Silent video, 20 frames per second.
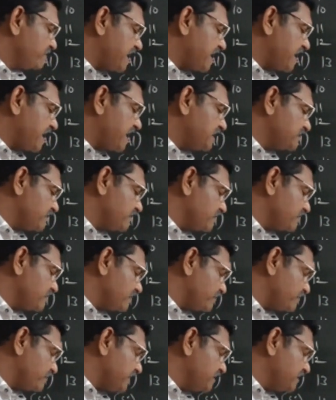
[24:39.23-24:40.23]

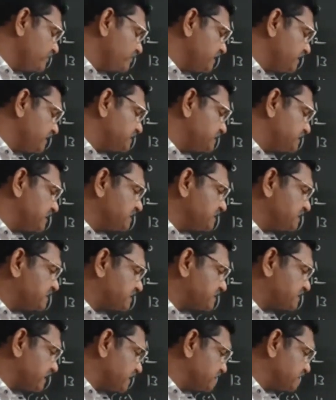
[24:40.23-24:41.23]
Penultimate cell is the
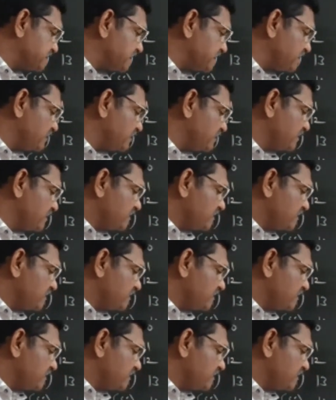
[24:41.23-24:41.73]
second cell.